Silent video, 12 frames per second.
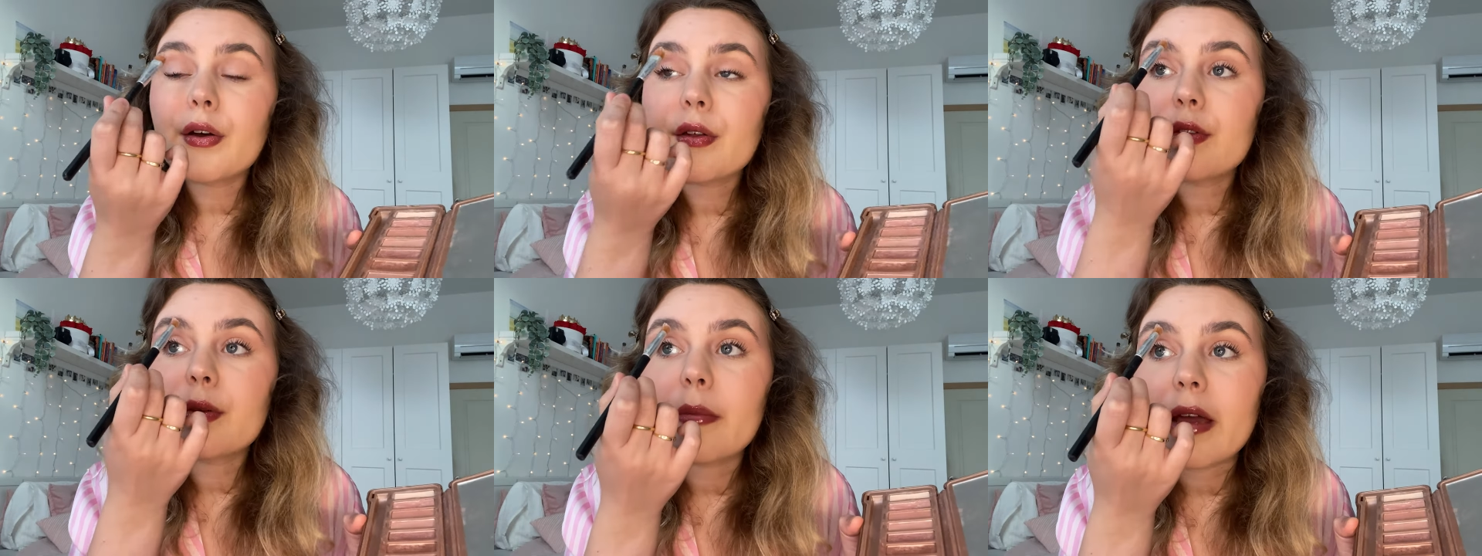
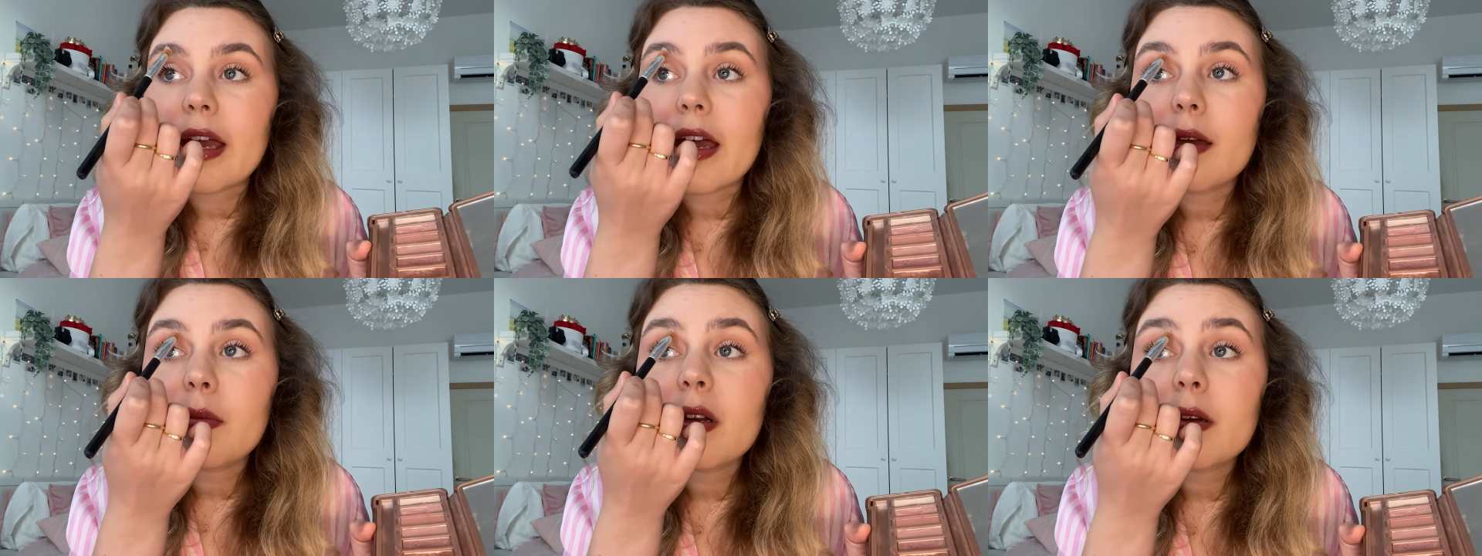under my
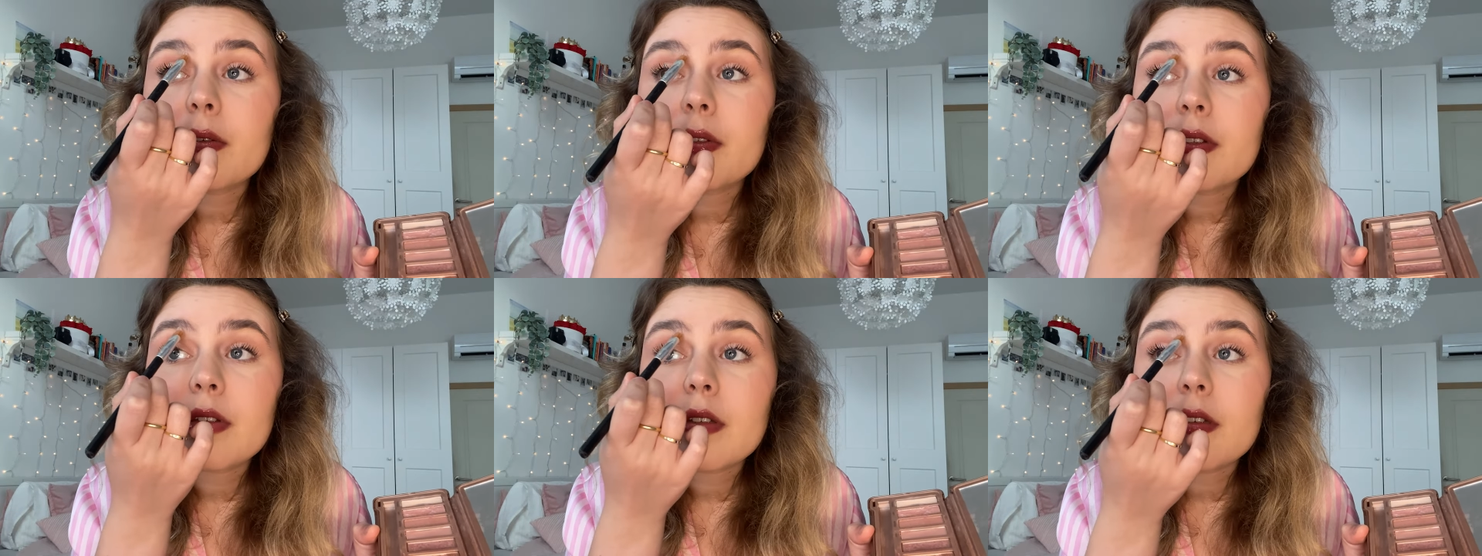
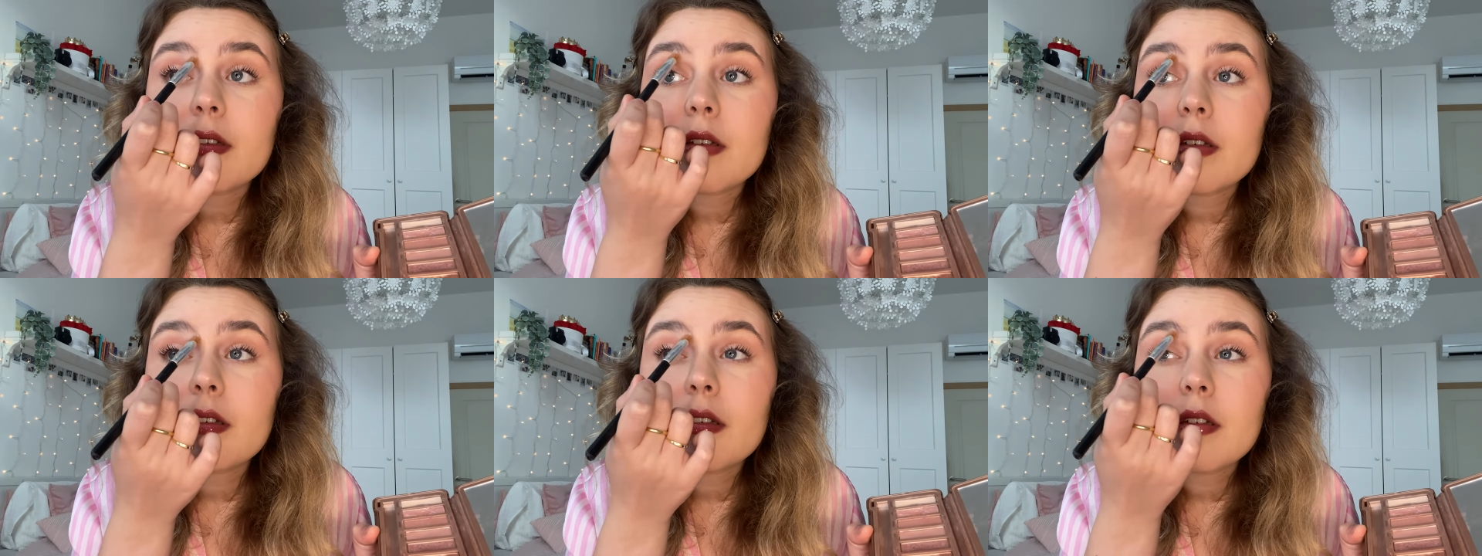eyebrows.
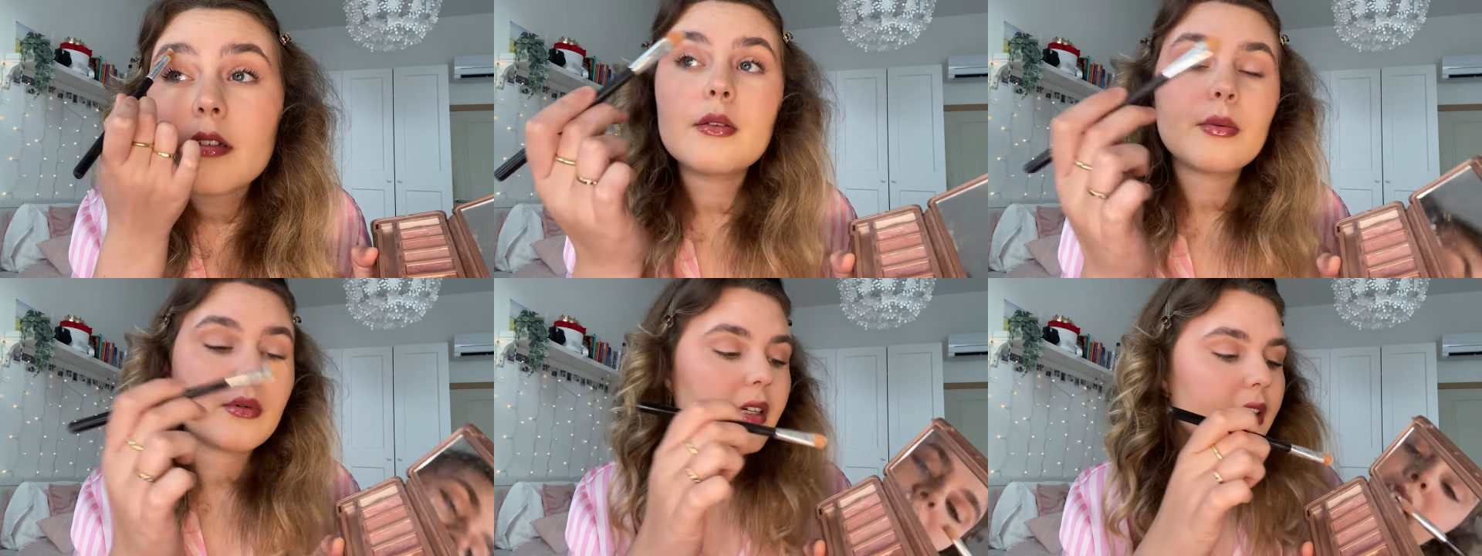
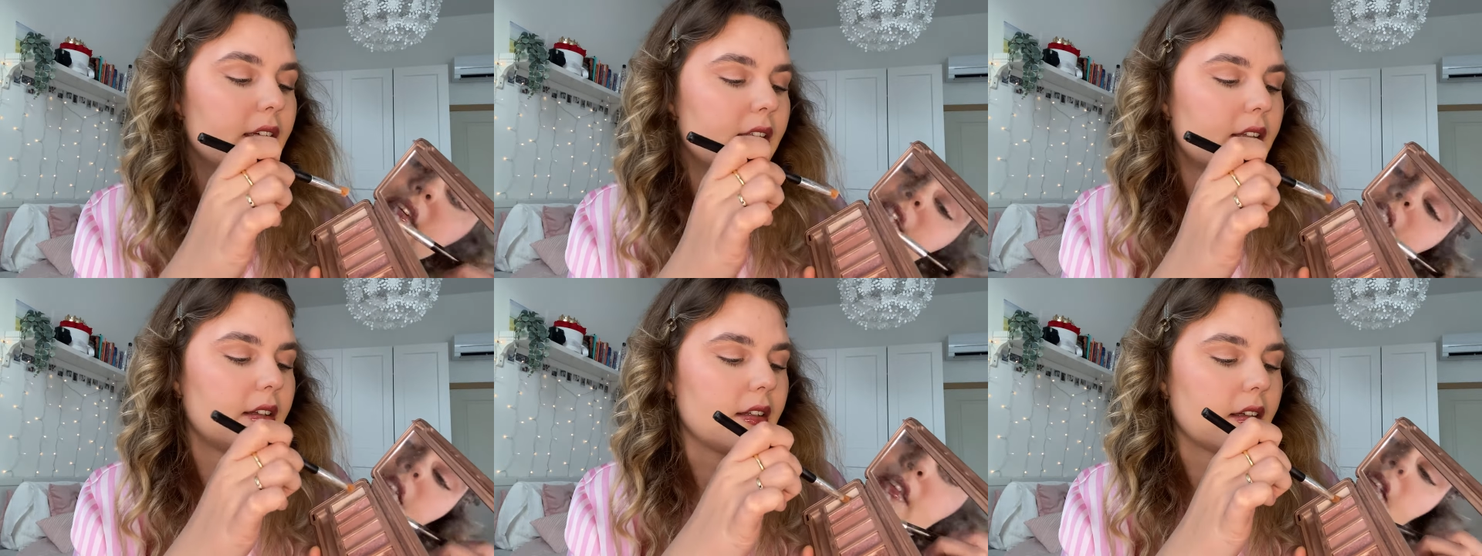That way
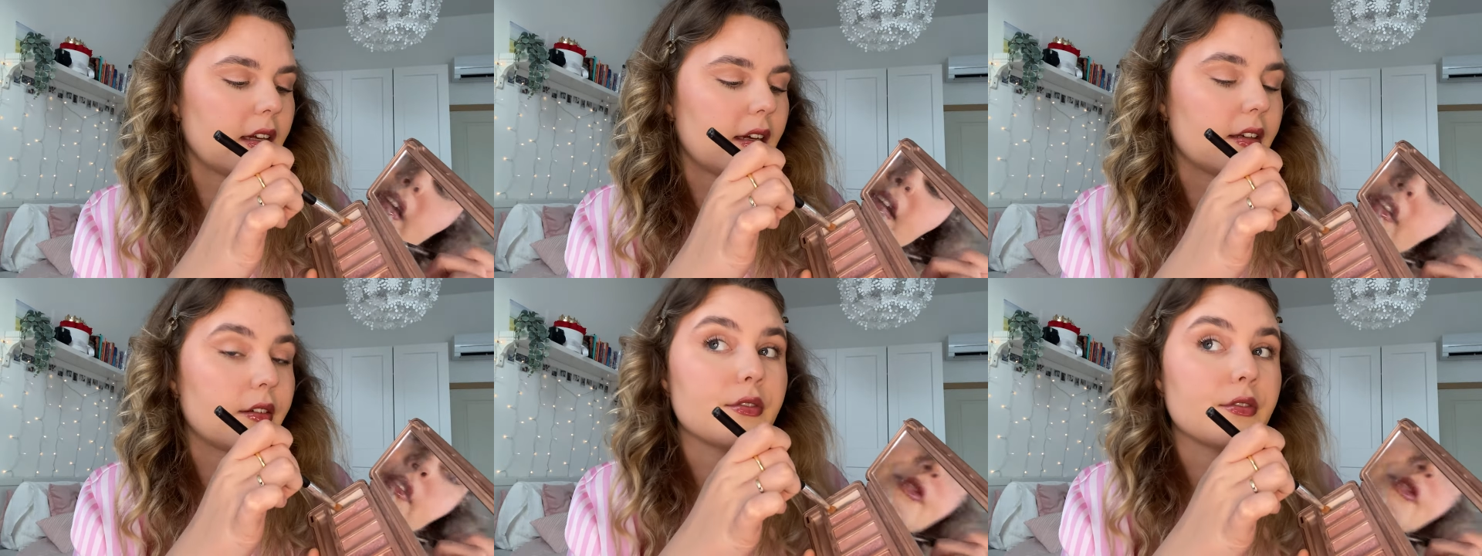it's kind